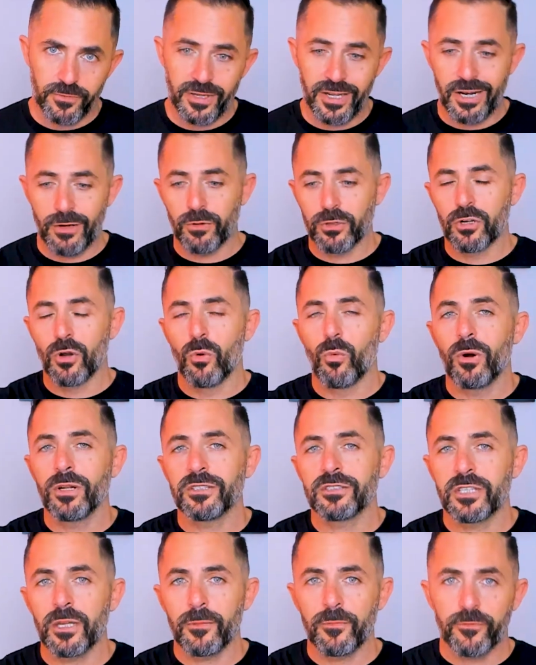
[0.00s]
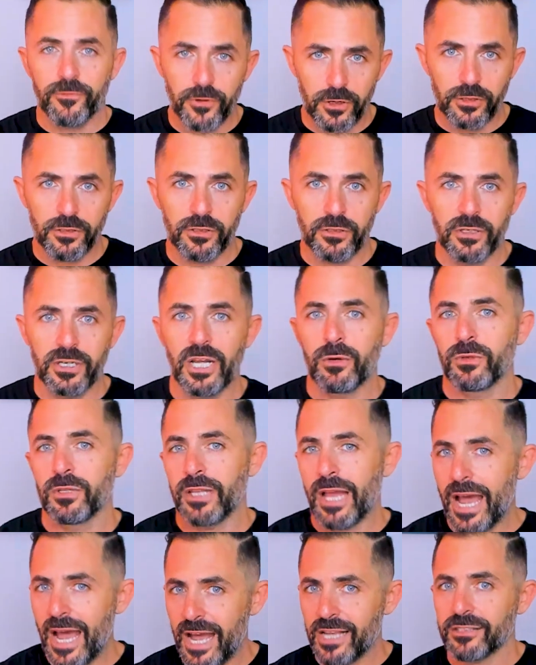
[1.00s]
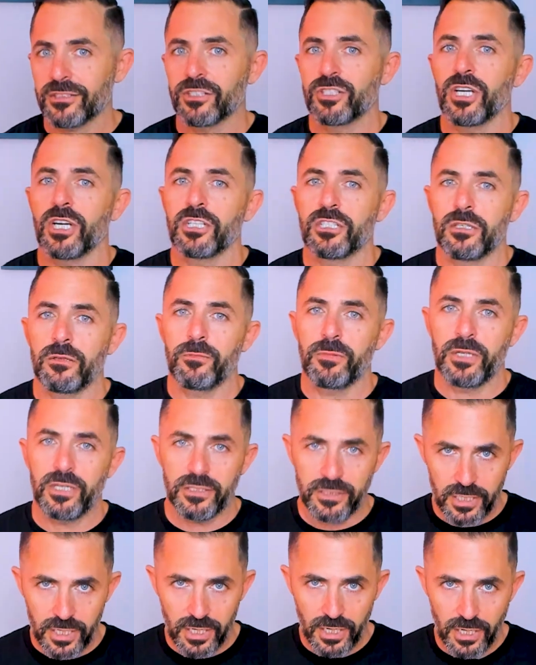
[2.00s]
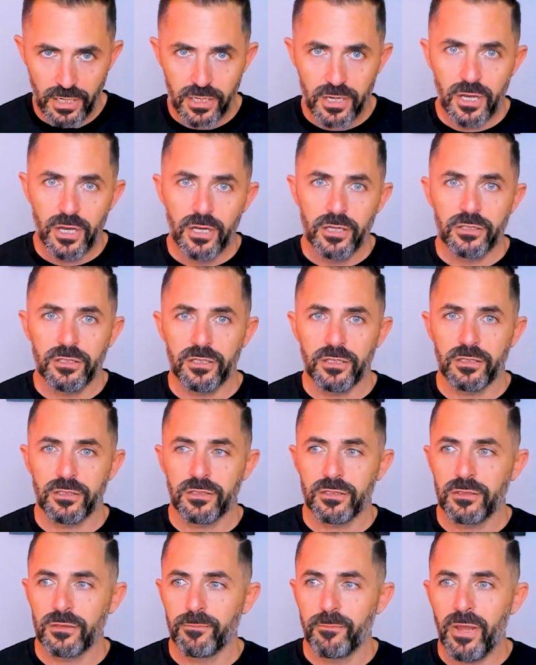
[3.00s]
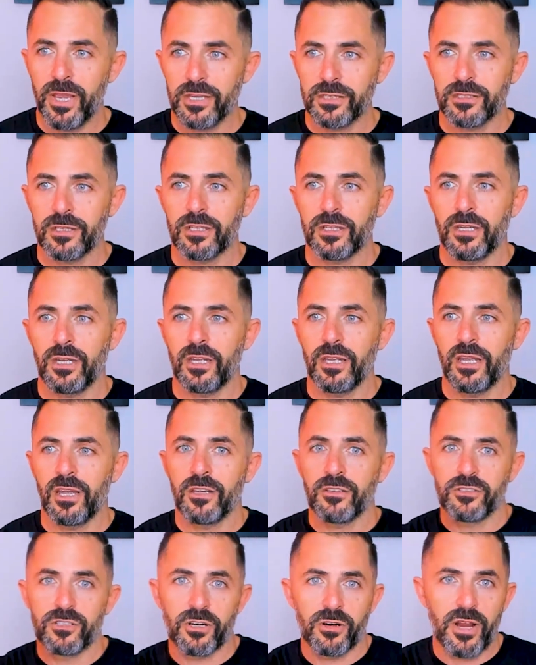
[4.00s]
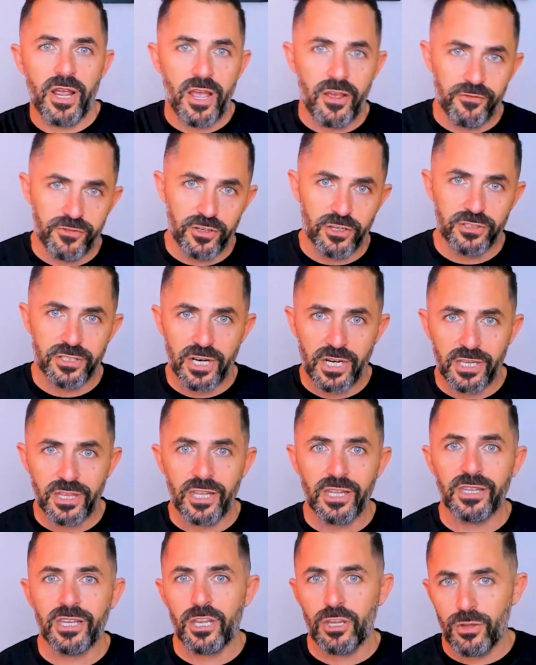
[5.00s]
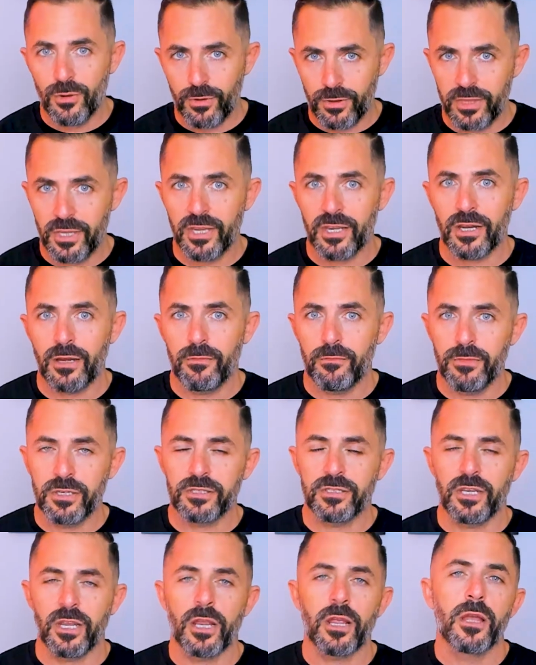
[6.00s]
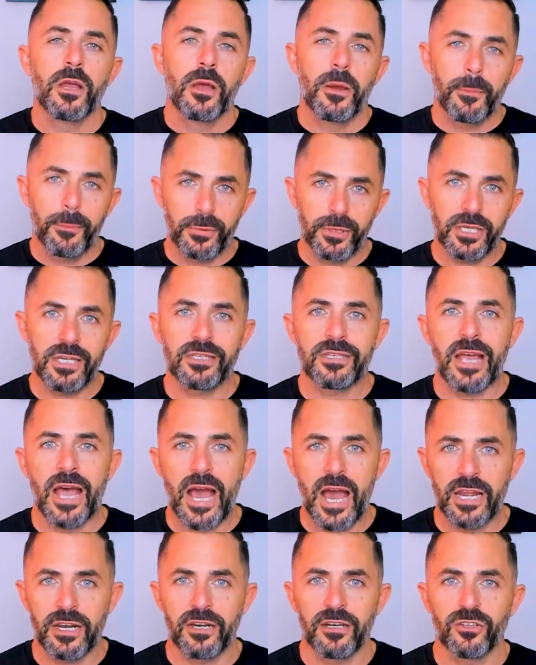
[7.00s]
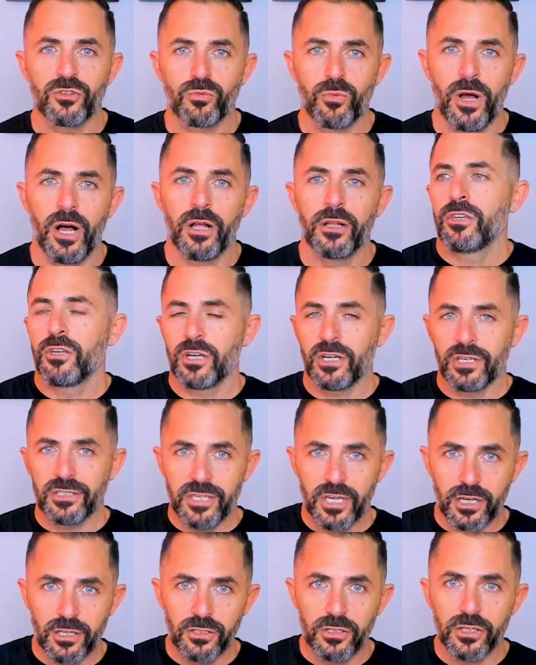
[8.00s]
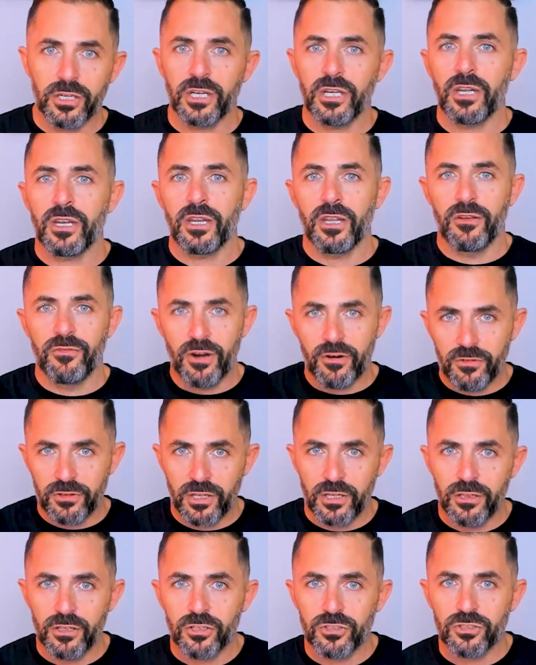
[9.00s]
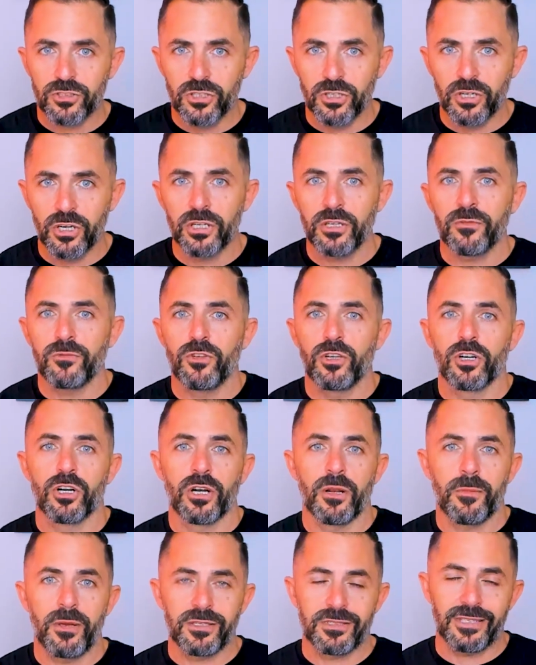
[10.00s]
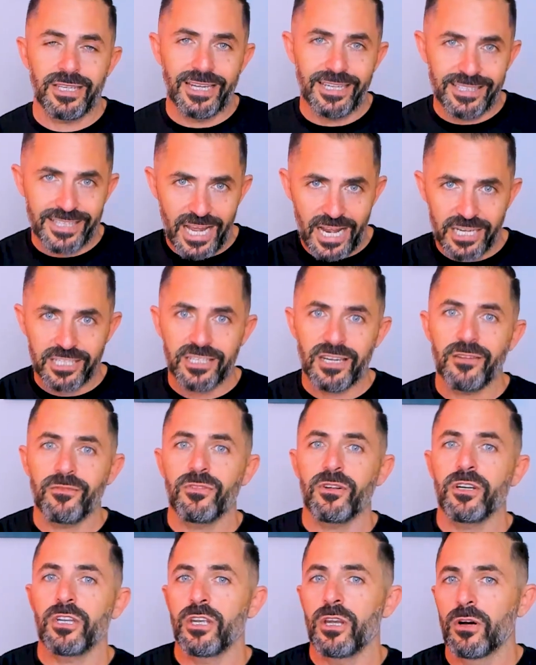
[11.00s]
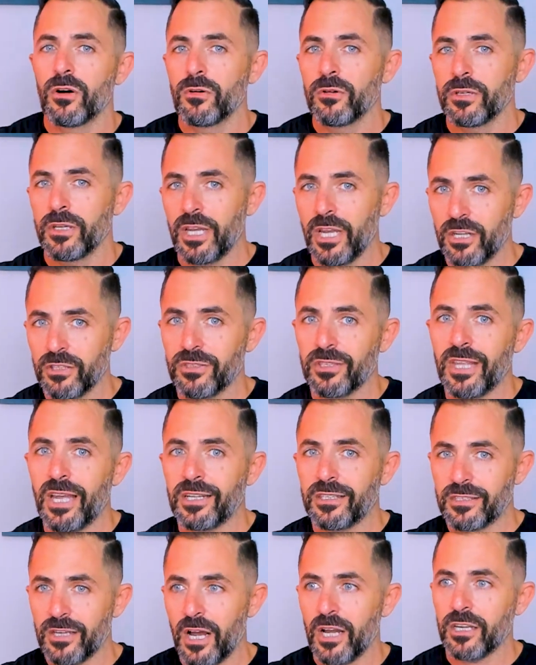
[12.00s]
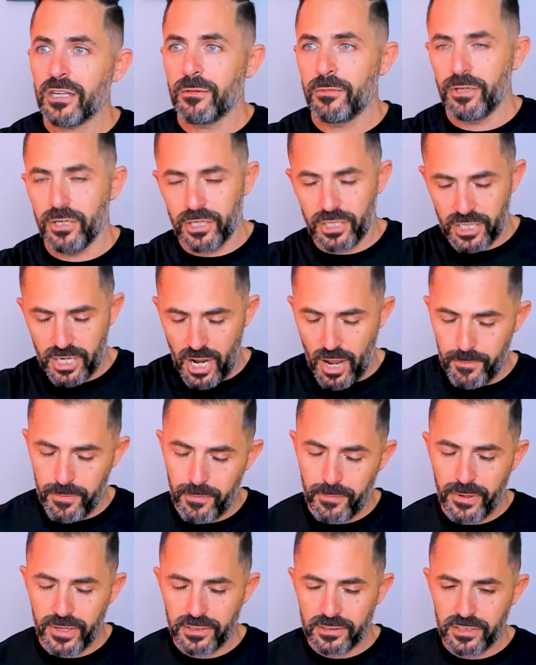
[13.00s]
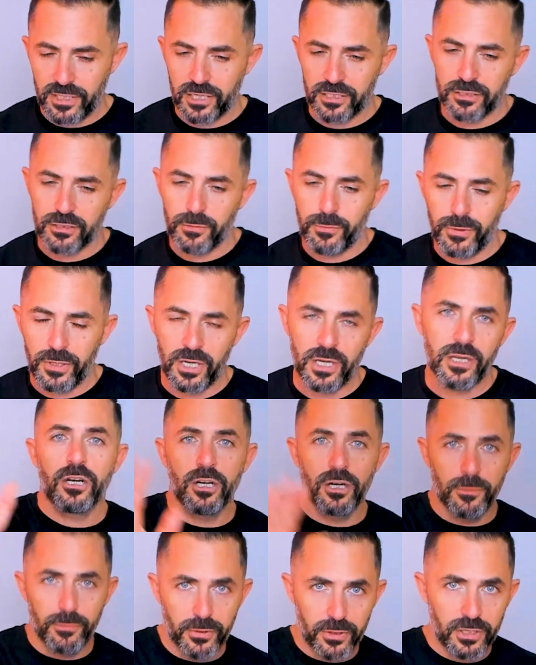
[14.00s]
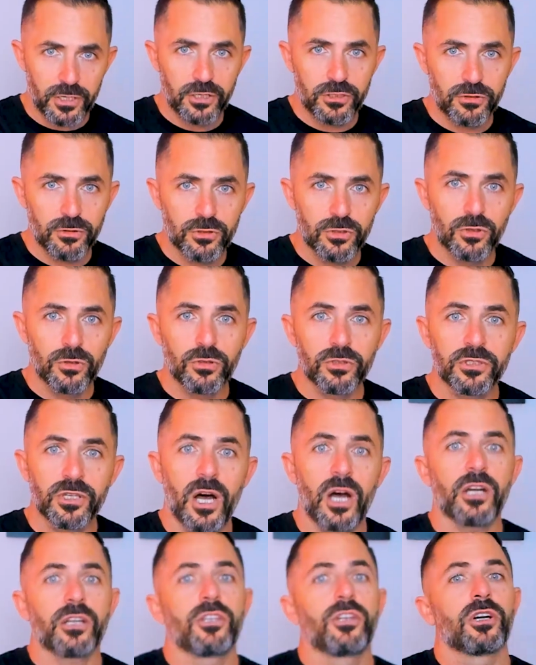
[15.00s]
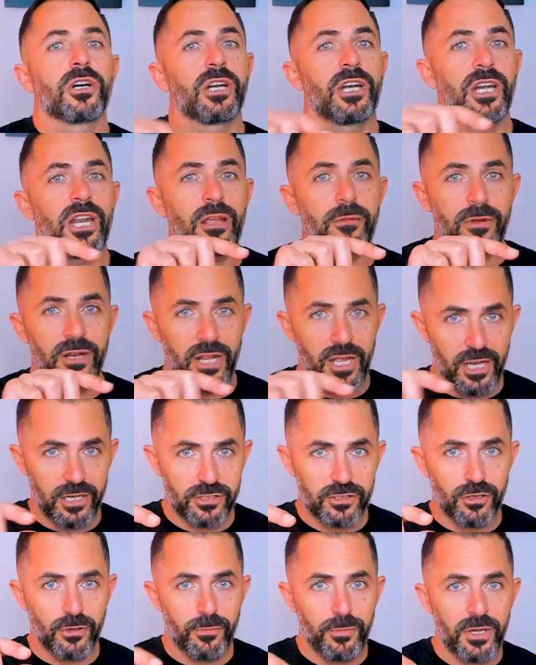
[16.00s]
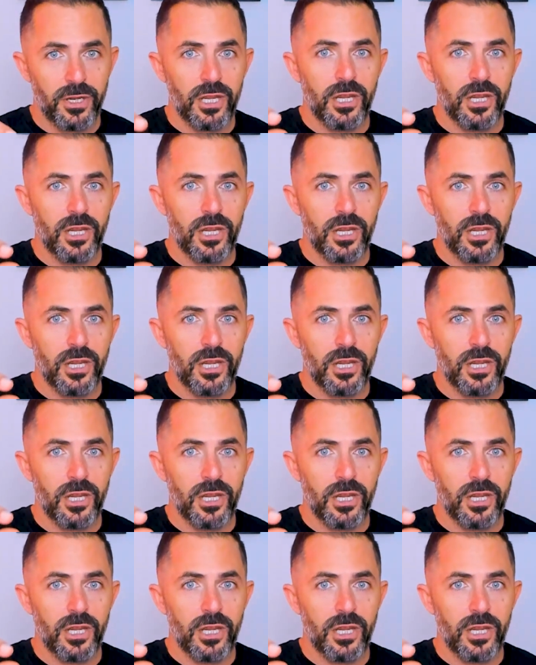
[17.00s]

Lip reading: And I would go one step further and I would ask ChatGPT to basically, if there's anything that you think I'm missing, please add it as well. You're going to take a look at it. If everything looks good, you're going to basically attach that video into that document. You're going to copy paste the SOP. You're going to put it into a Google Doc. You're going to name it SOP